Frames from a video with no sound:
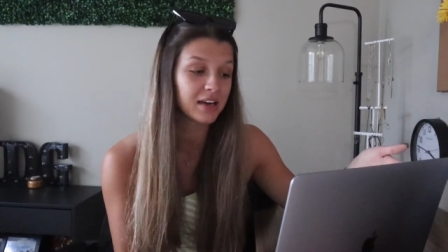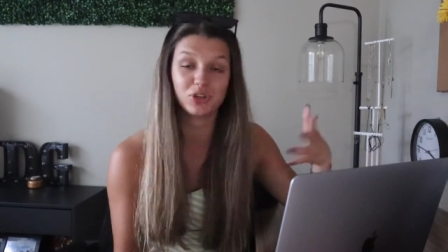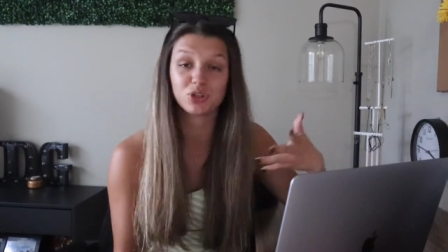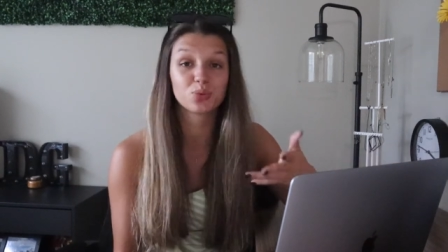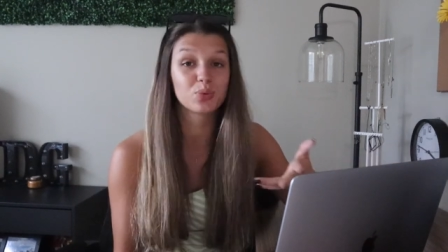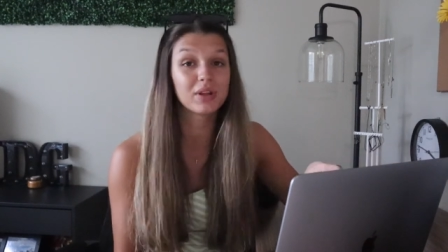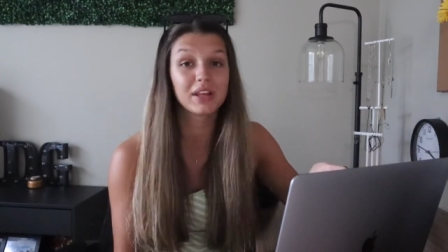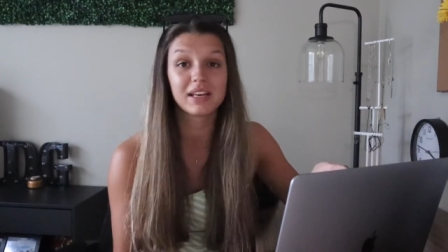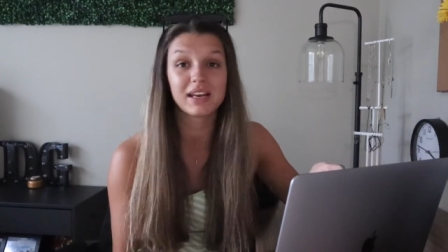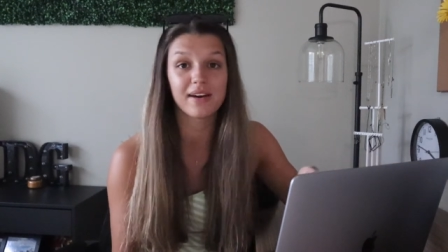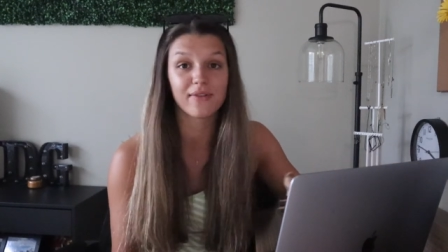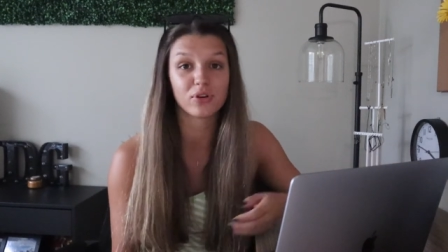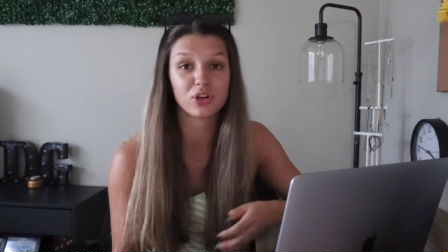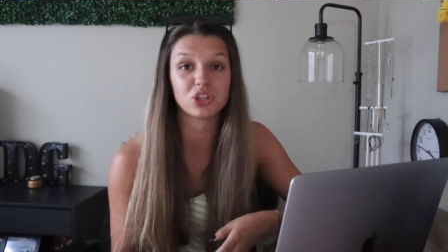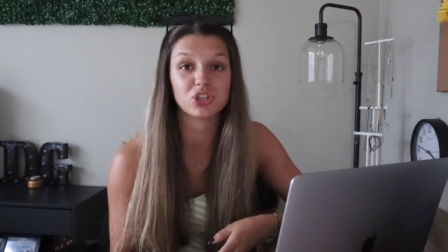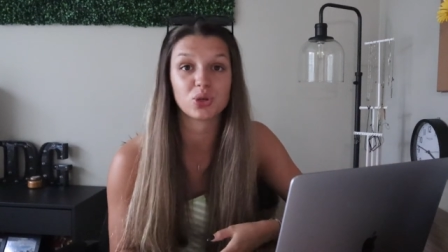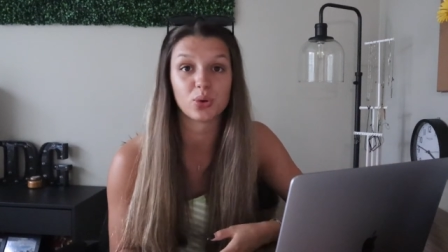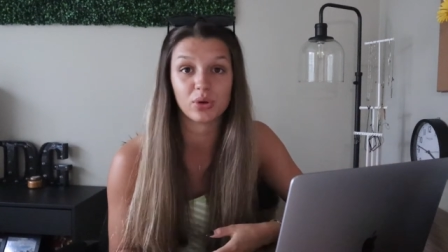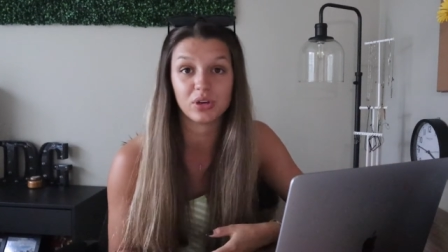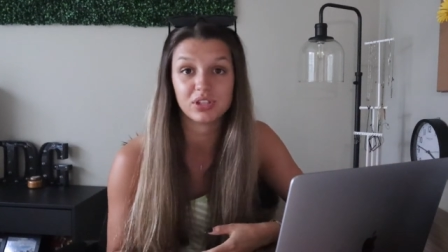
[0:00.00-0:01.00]
There's really never
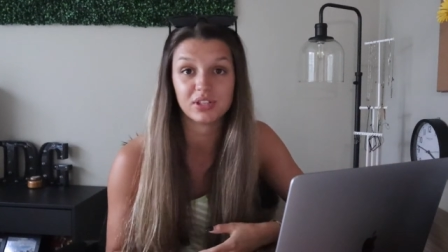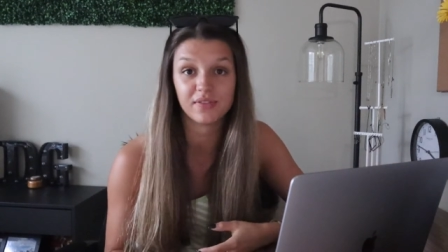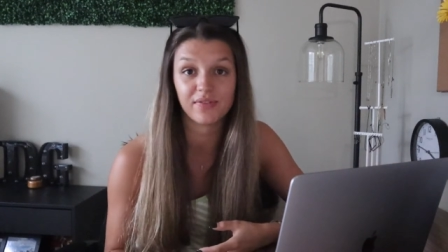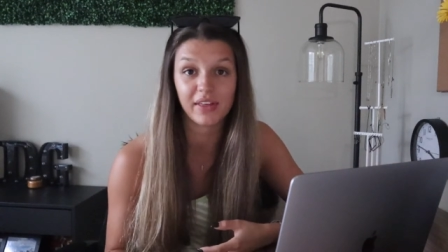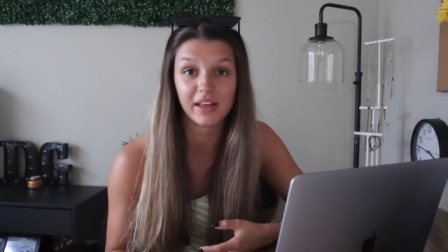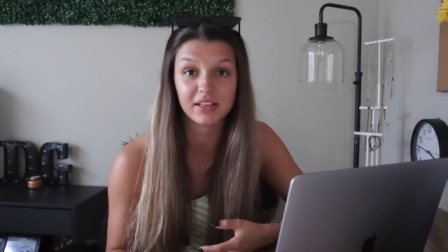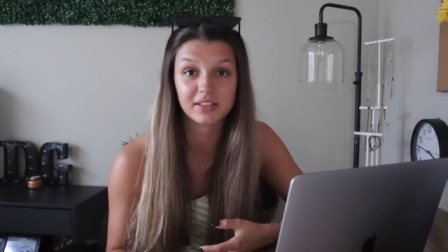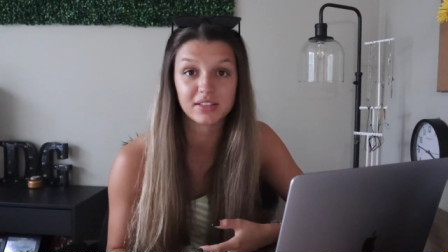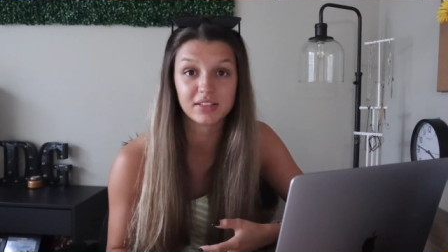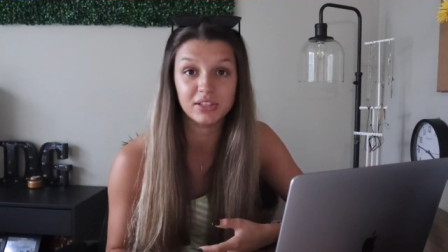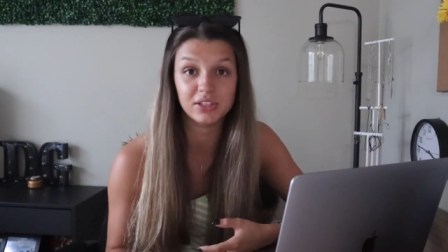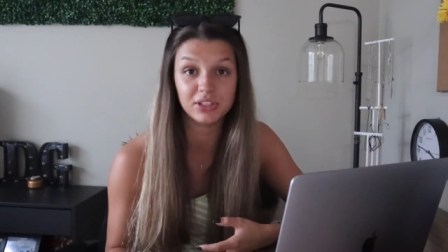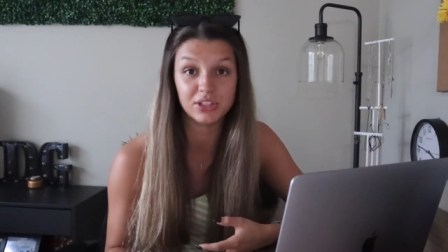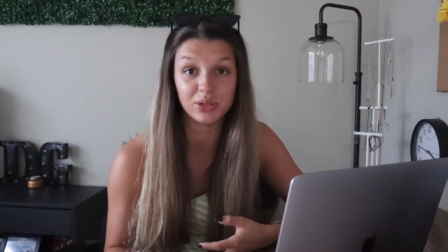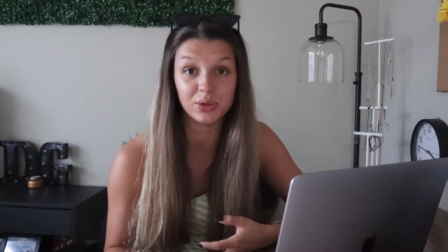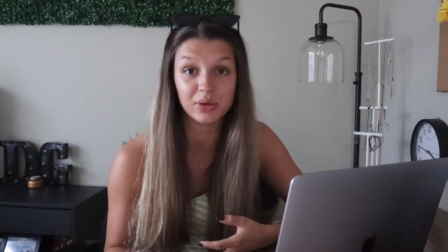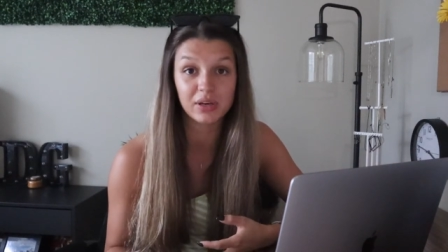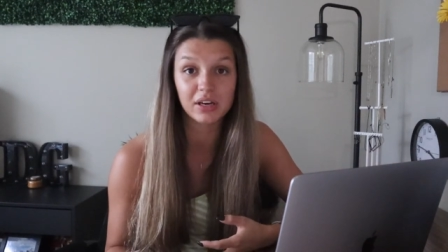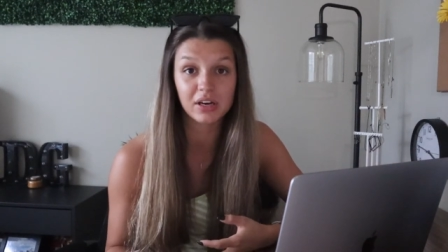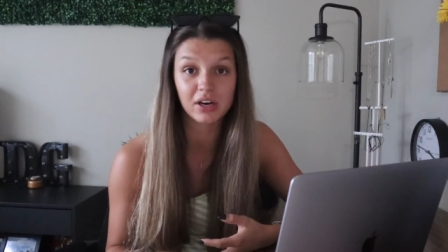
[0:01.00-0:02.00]
a shortage of things to
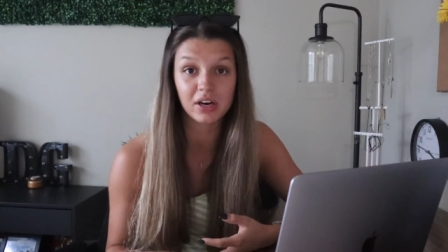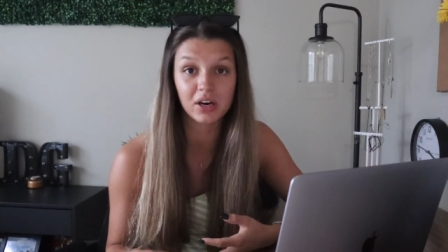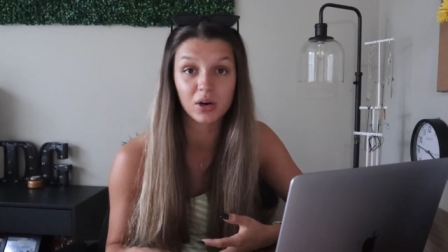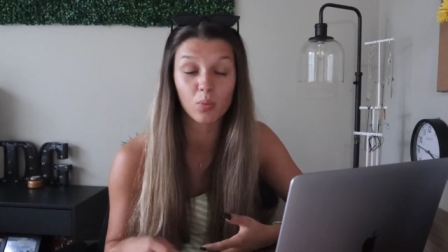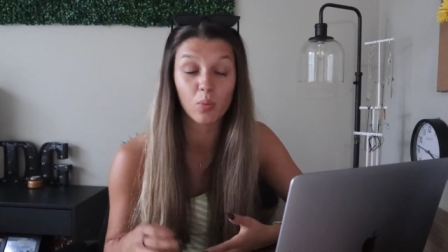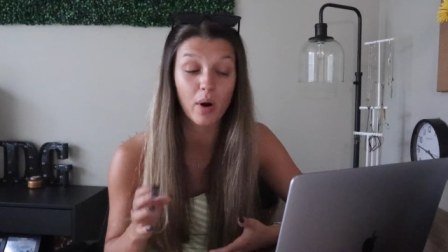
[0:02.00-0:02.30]
do here.